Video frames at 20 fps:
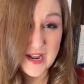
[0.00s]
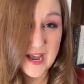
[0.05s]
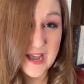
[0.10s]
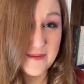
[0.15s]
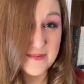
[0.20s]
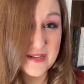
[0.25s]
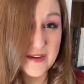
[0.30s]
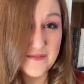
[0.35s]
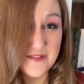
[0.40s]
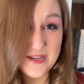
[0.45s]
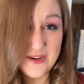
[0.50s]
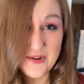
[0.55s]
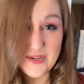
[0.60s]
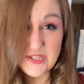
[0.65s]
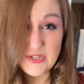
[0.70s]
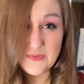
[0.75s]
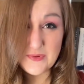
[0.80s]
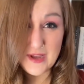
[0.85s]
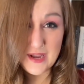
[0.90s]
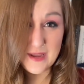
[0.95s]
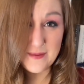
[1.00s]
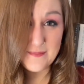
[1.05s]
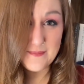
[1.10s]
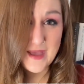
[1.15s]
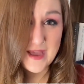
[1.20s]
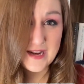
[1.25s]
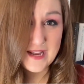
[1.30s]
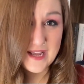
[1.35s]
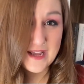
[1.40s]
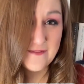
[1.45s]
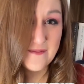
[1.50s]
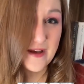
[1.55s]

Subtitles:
I am definitely going to recommend it.